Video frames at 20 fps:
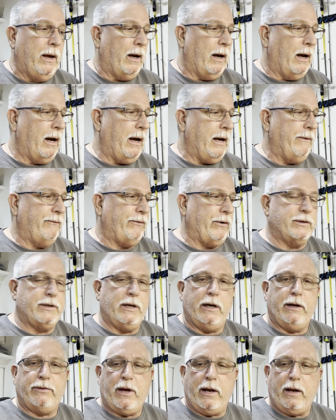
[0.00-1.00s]
Uh, if there's
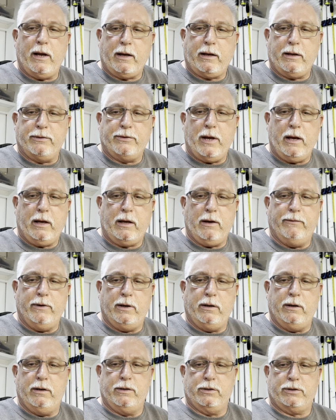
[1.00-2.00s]
anything I can think of
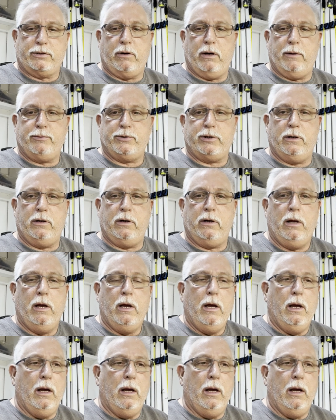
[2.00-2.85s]
in the description,